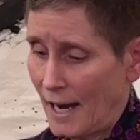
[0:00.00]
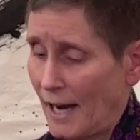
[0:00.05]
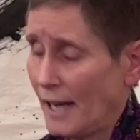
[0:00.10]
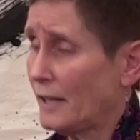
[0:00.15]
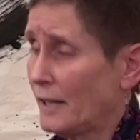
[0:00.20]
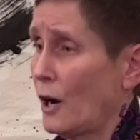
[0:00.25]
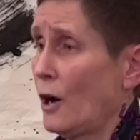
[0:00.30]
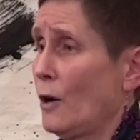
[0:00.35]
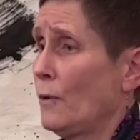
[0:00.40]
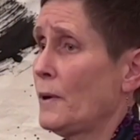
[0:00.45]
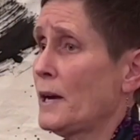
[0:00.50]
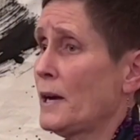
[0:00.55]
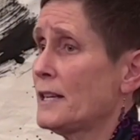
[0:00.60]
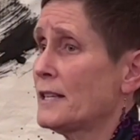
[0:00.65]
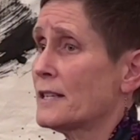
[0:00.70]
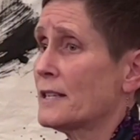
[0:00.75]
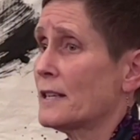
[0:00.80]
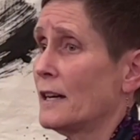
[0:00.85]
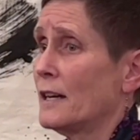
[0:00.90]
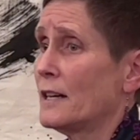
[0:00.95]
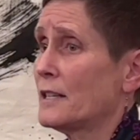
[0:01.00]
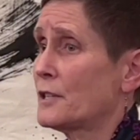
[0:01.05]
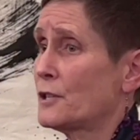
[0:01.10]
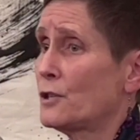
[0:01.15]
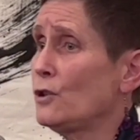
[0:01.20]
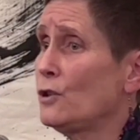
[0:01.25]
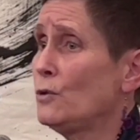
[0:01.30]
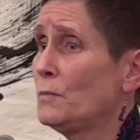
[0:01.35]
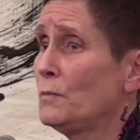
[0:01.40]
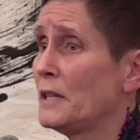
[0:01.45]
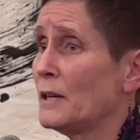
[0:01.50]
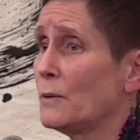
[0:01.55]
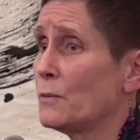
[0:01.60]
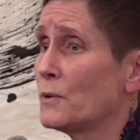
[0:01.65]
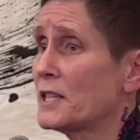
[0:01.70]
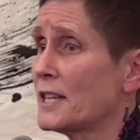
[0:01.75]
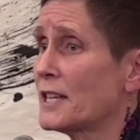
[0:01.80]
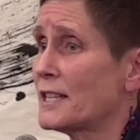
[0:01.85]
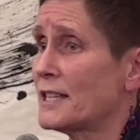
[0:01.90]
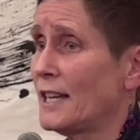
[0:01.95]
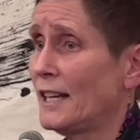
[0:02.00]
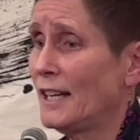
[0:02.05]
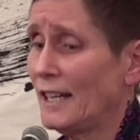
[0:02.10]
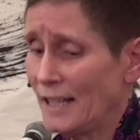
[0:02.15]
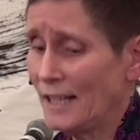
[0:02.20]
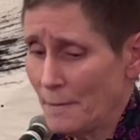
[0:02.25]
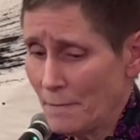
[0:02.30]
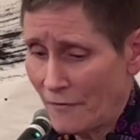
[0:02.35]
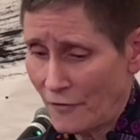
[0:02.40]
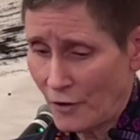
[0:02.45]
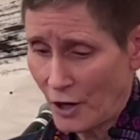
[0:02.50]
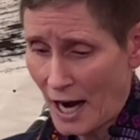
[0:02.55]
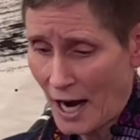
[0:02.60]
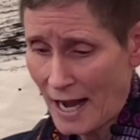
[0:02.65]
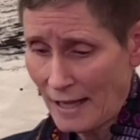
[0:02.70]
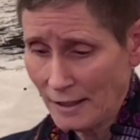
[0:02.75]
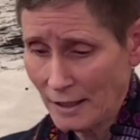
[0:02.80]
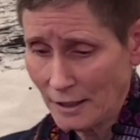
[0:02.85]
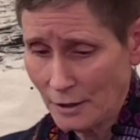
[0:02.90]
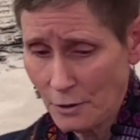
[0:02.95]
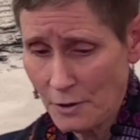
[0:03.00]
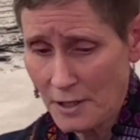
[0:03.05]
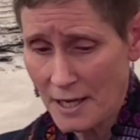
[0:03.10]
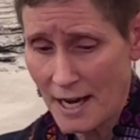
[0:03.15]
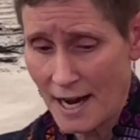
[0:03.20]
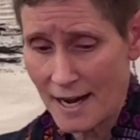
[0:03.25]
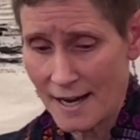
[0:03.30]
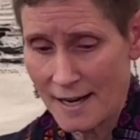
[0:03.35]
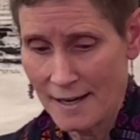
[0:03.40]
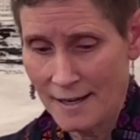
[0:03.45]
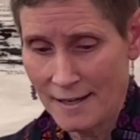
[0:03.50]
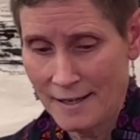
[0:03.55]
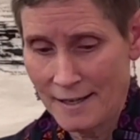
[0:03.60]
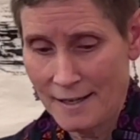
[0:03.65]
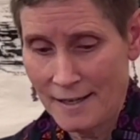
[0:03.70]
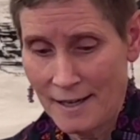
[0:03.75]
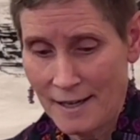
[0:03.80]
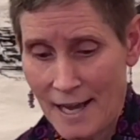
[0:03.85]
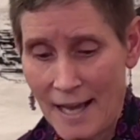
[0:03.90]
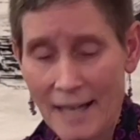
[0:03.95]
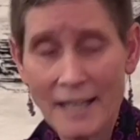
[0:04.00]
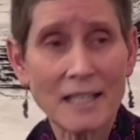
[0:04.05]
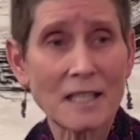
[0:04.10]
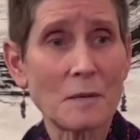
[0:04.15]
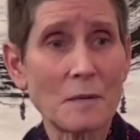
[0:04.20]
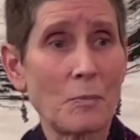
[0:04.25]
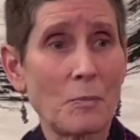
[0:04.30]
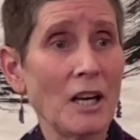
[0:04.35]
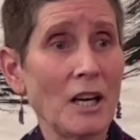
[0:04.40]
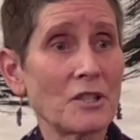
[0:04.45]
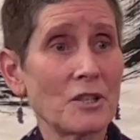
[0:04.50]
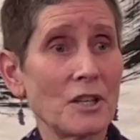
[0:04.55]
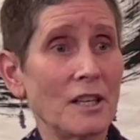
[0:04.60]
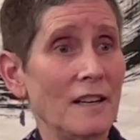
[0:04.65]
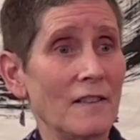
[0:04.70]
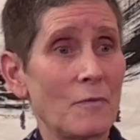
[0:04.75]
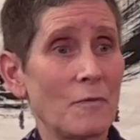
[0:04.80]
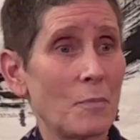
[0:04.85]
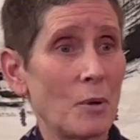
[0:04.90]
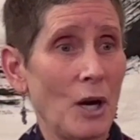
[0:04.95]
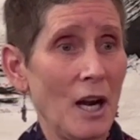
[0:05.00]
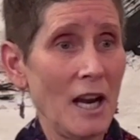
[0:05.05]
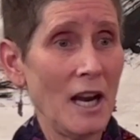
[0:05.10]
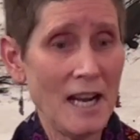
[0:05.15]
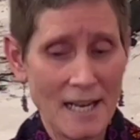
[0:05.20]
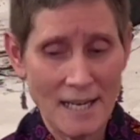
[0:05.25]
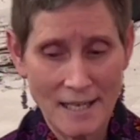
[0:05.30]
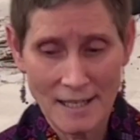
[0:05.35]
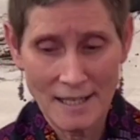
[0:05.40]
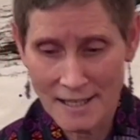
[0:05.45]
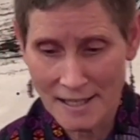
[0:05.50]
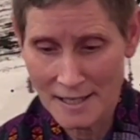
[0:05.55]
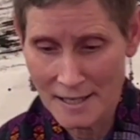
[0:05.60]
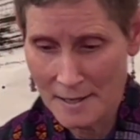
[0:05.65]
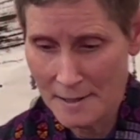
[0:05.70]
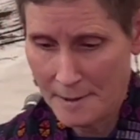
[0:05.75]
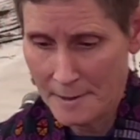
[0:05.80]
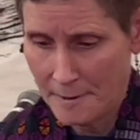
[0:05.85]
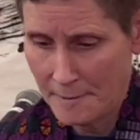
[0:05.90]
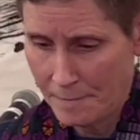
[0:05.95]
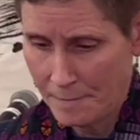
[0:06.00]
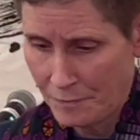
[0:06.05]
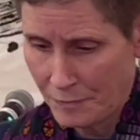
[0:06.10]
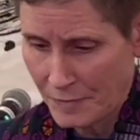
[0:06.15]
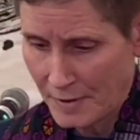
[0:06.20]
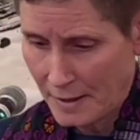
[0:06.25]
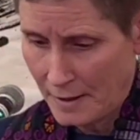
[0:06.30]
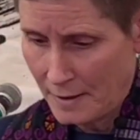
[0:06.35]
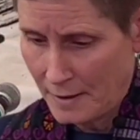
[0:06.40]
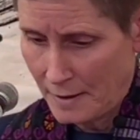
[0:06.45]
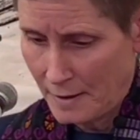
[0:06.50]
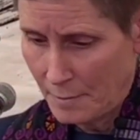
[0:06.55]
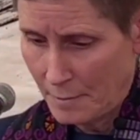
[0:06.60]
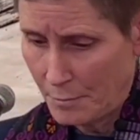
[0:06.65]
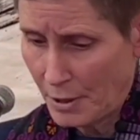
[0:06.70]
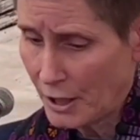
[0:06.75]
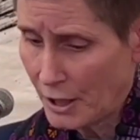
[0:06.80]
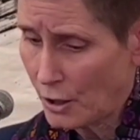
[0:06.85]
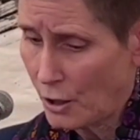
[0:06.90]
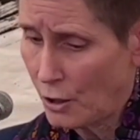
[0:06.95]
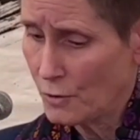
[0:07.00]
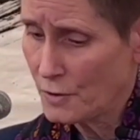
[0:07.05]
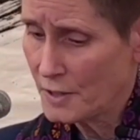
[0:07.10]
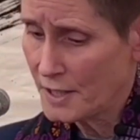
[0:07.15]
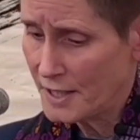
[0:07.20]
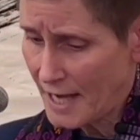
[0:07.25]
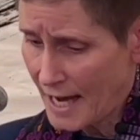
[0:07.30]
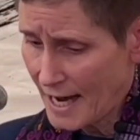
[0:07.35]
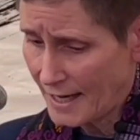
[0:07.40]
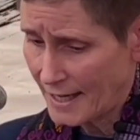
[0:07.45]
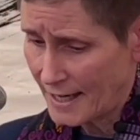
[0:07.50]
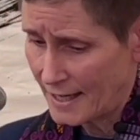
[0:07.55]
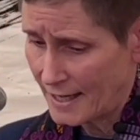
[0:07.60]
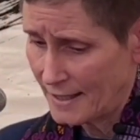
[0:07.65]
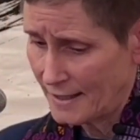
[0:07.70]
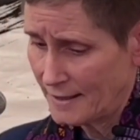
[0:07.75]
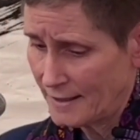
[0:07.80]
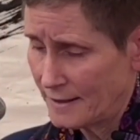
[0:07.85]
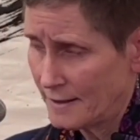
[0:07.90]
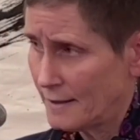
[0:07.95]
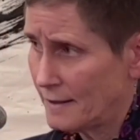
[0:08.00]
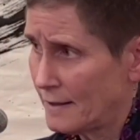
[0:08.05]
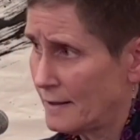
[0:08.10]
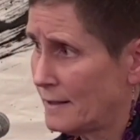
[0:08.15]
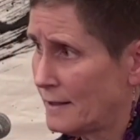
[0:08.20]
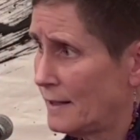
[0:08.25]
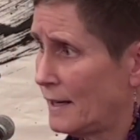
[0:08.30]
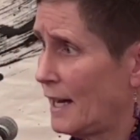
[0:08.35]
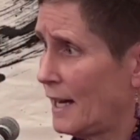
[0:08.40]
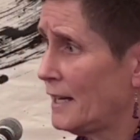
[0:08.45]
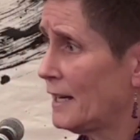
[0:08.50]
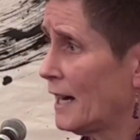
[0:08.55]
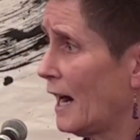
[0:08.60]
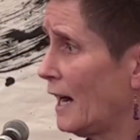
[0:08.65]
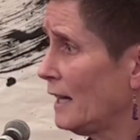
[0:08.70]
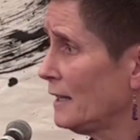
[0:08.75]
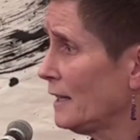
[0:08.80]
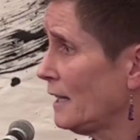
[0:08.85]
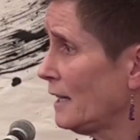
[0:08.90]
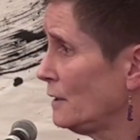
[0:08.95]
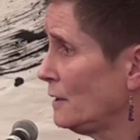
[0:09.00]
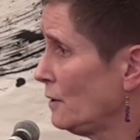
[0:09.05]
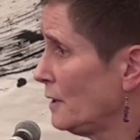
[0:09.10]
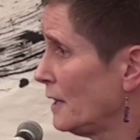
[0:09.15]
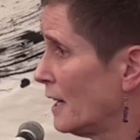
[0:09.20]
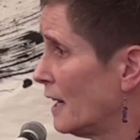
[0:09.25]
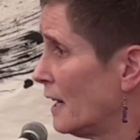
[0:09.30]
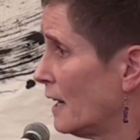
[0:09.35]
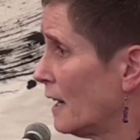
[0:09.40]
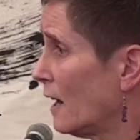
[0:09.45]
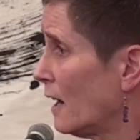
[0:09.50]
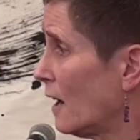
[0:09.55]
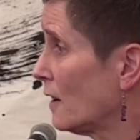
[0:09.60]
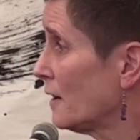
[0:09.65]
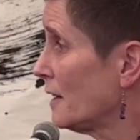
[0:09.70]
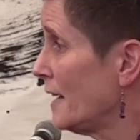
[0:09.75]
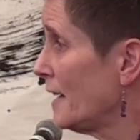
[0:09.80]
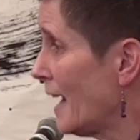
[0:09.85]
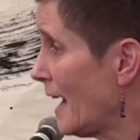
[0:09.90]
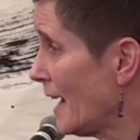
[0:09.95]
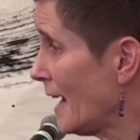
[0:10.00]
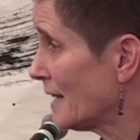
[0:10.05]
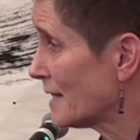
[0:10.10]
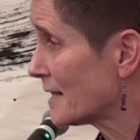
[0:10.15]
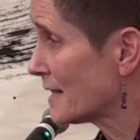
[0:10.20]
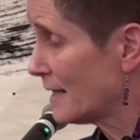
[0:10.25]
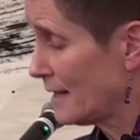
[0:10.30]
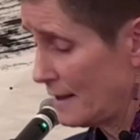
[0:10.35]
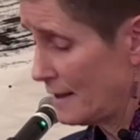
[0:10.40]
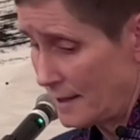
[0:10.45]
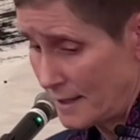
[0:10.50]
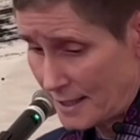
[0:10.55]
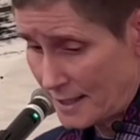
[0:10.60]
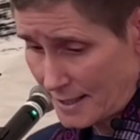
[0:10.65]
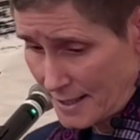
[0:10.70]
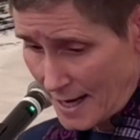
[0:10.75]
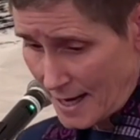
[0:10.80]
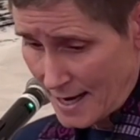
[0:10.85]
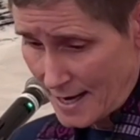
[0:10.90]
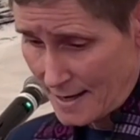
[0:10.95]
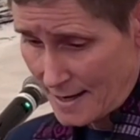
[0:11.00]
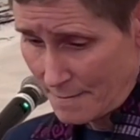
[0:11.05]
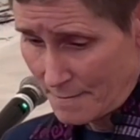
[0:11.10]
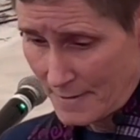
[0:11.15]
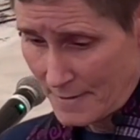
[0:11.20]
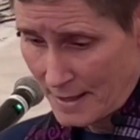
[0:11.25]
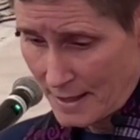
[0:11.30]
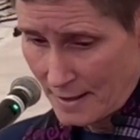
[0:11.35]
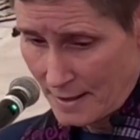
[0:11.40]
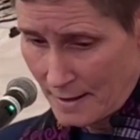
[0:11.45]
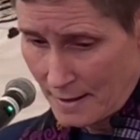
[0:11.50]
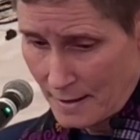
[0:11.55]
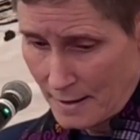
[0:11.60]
I'd always assumed it was a synonym for alleluia, an expression of praise. But Hosanna and alleluia are not the same.